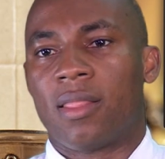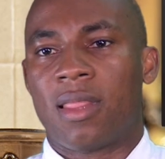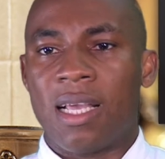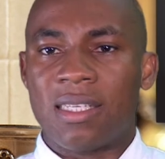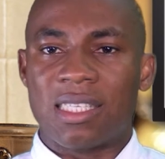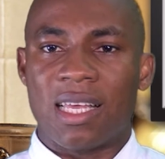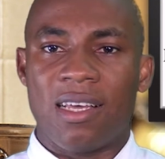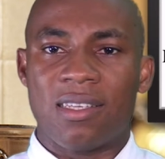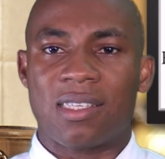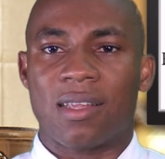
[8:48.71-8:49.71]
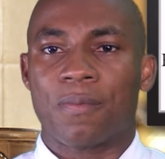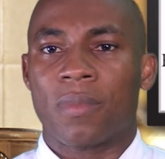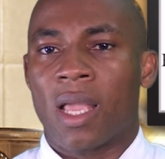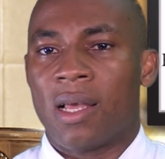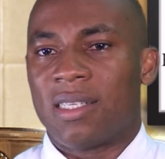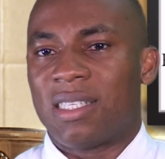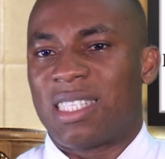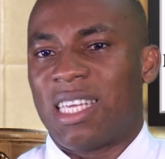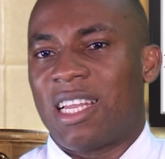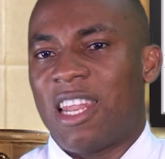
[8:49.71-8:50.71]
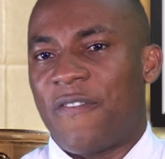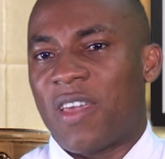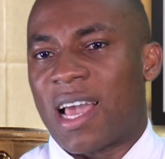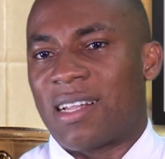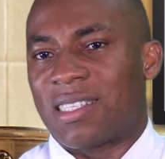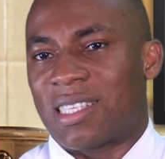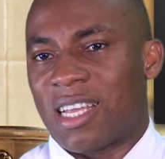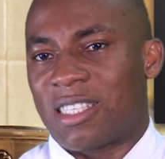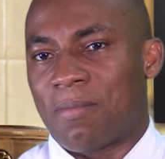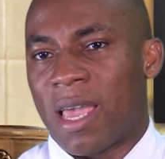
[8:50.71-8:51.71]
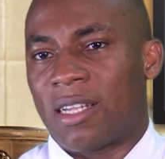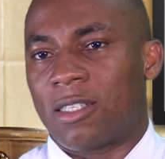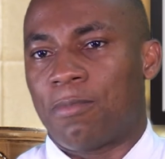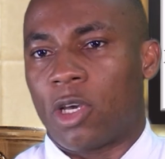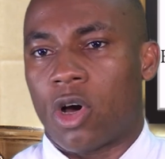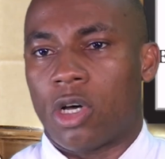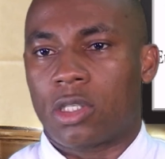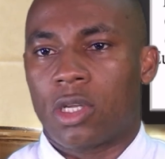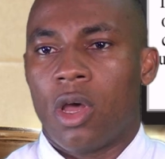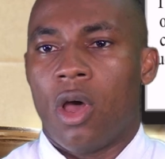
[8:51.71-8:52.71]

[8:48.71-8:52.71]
This is significant statement because